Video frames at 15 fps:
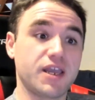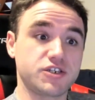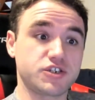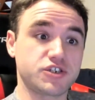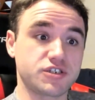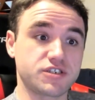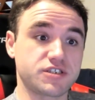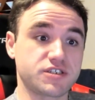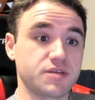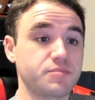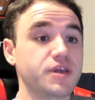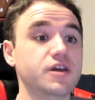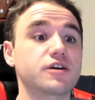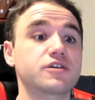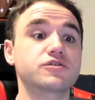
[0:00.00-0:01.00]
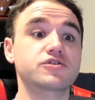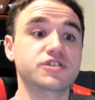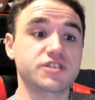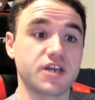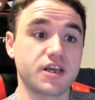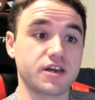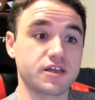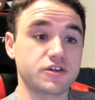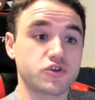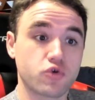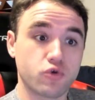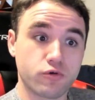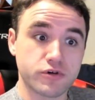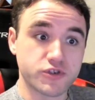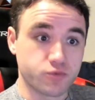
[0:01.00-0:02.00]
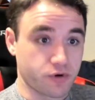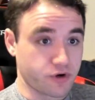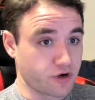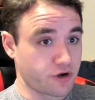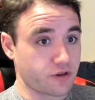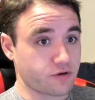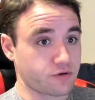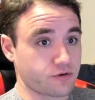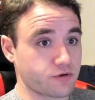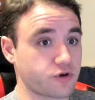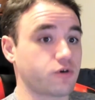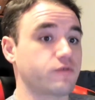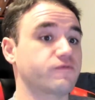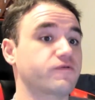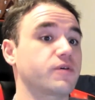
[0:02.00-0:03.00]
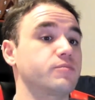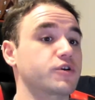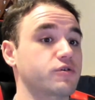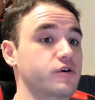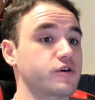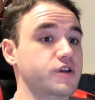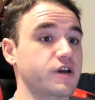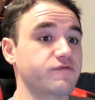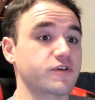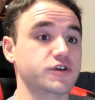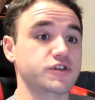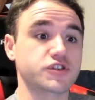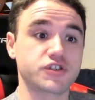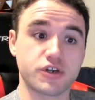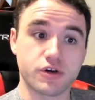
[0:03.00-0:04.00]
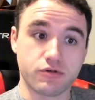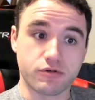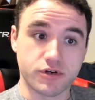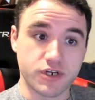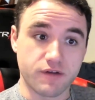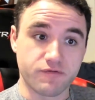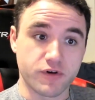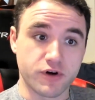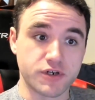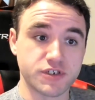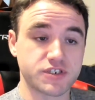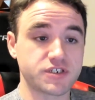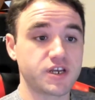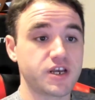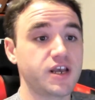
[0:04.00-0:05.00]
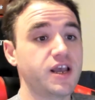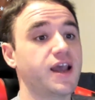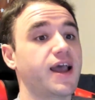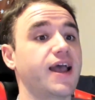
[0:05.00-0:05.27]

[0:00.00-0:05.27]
patience, and being understanding towards one another, you know, from neurodiverse to neurodiverse,